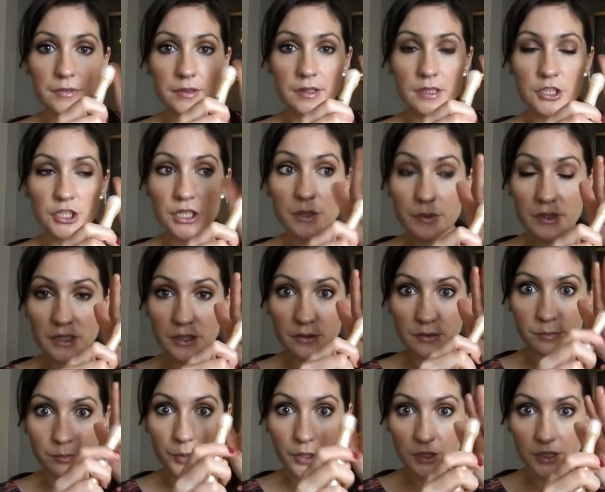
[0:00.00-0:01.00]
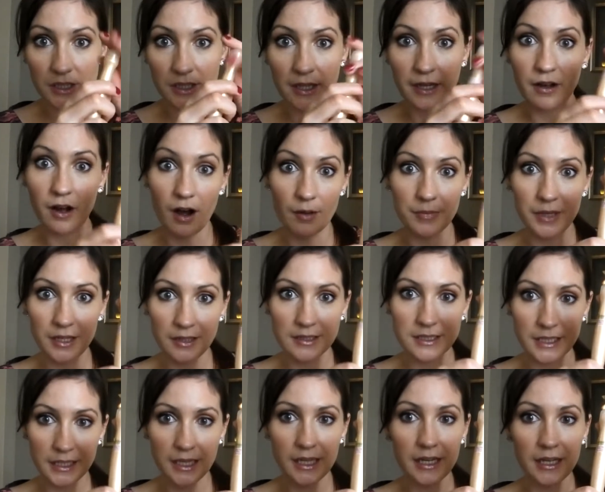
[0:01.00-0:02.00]
She was the person that got me
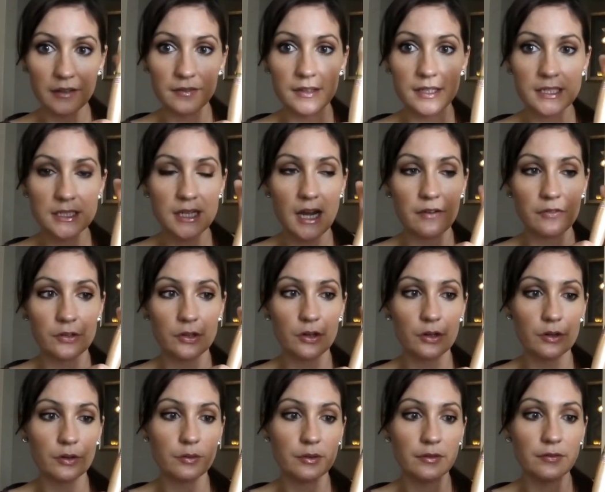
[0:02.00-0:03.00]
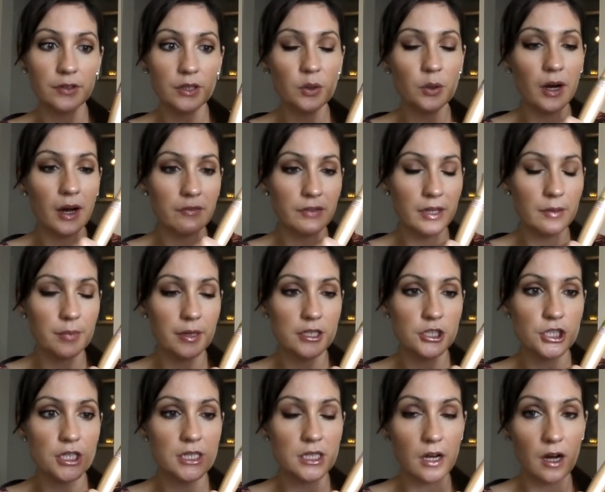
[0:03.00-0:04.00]
into getting this after her review of it, but
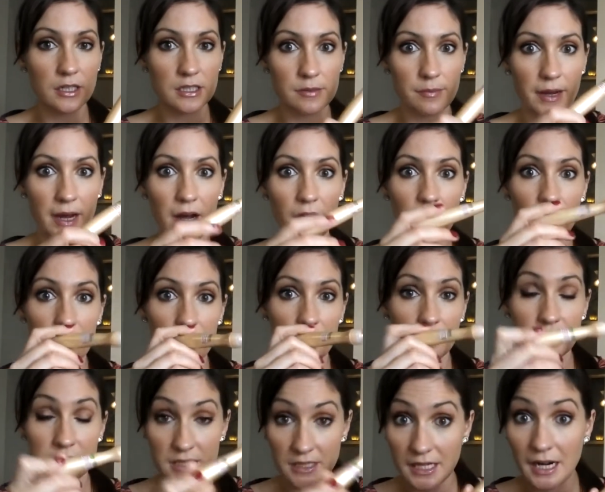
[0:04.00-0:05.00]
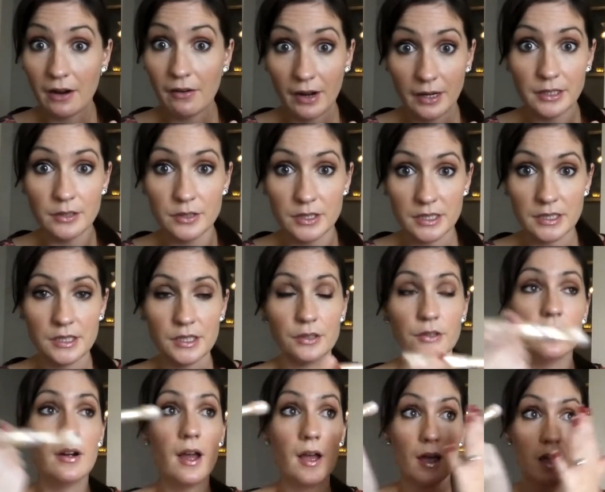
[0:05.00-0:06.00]
she talked about, and this is how I use it
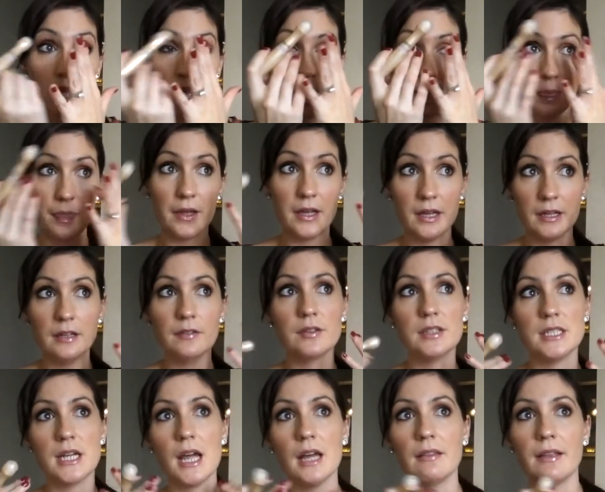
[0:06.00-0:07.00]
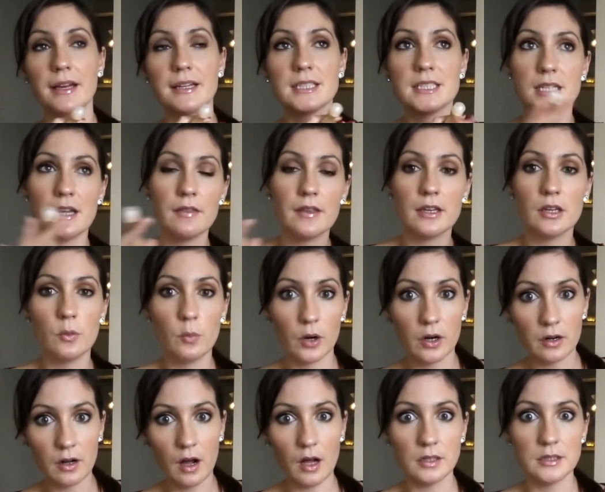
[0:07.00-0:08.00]
too, at the end of the day, like say that you
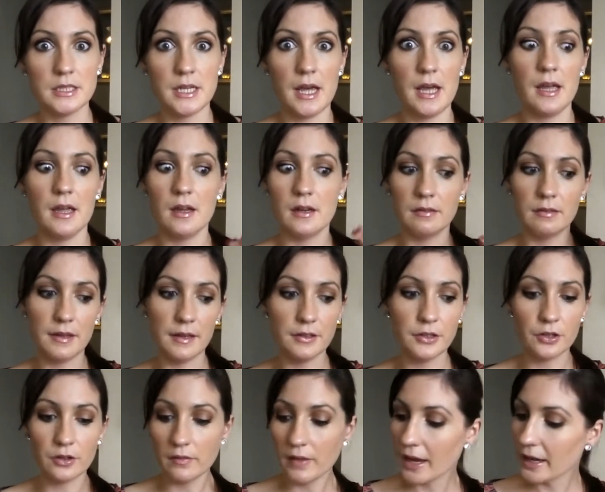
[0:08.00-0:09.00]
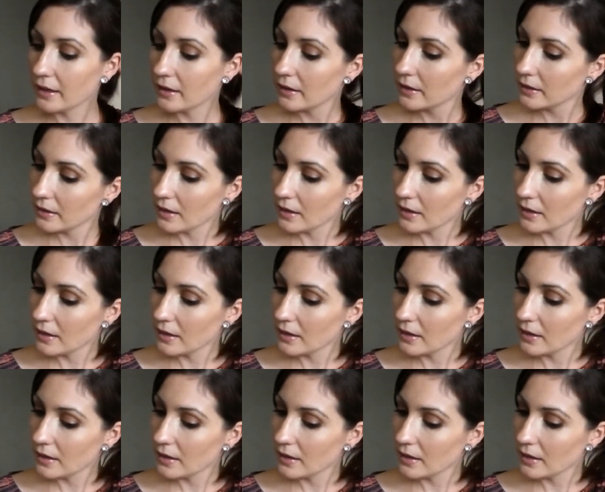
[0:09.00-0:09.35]
work all day and then you're like